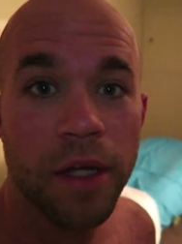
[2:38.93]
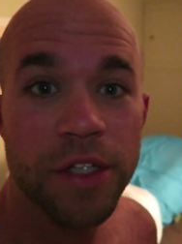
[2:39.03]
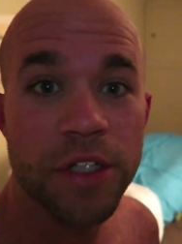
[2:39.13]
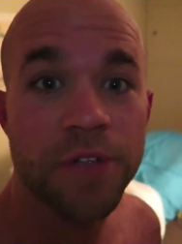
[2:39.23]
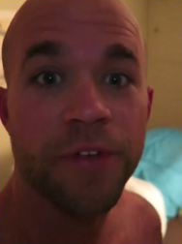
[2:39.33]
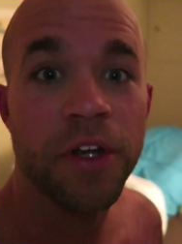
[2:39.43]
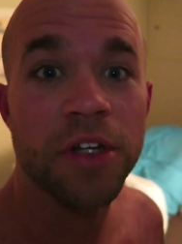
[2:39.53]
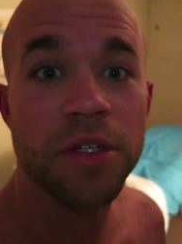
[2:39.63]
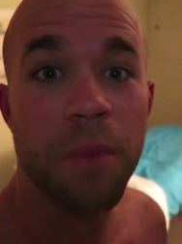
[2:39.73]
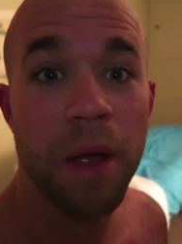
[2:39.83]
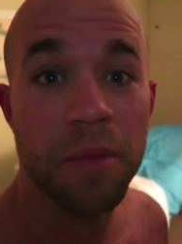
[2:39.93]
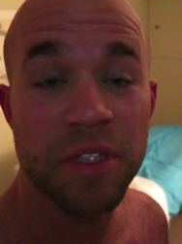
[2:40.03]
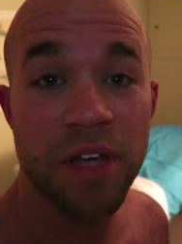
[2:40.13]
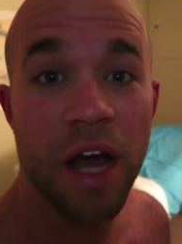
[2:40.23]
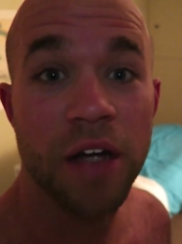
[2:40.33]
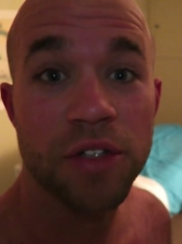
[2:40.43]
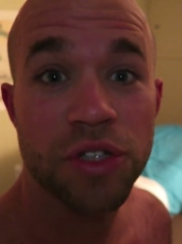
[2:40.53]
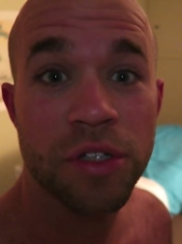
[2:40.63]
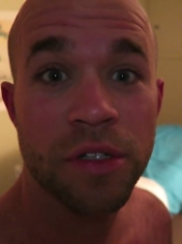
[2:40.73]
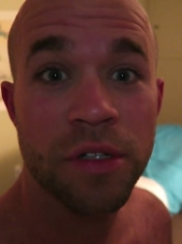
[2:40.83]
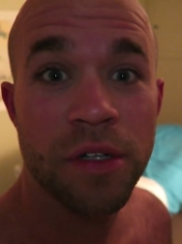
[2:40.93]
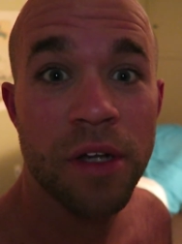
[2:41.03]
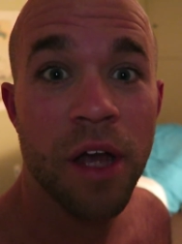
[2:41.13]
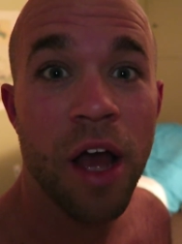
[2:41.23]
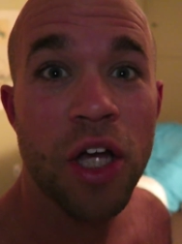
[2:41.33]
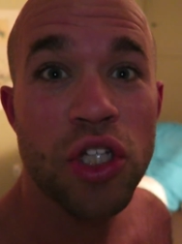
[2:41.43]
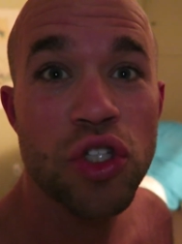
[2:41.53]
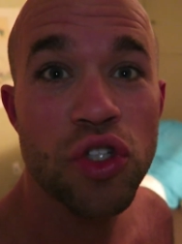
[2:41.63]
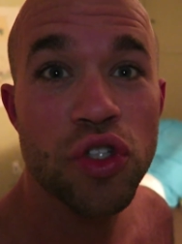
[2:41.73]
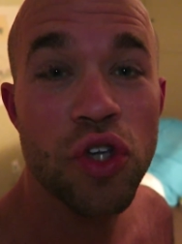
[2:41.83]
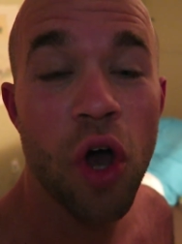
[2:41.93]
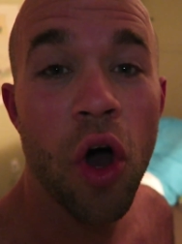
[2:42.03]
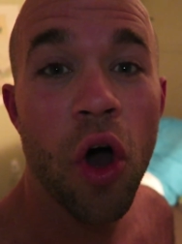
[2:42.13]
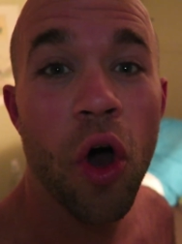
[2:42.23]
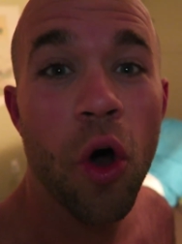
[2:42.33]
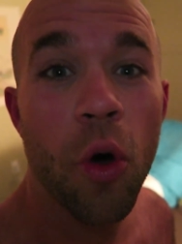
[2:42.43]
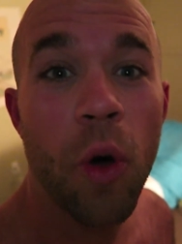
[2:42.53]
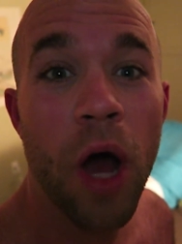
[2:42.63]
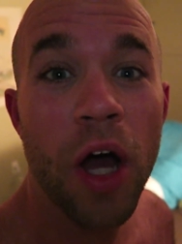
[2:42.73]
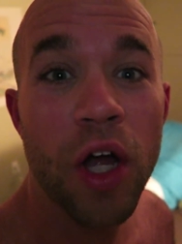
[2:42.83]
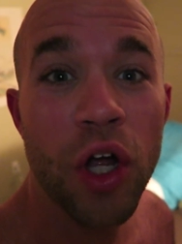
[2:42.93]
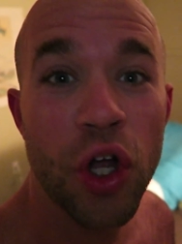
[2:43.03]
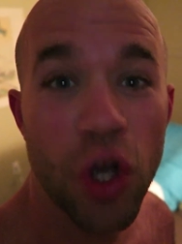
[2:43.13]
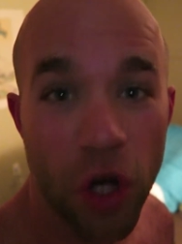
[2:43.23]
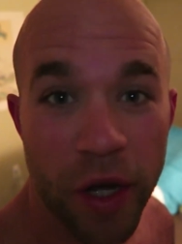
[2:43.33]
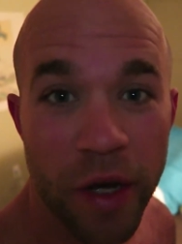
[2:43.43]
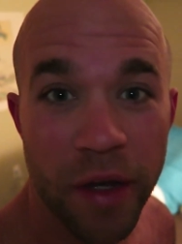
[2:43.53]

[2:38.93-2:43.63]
Just finished my massage. So good.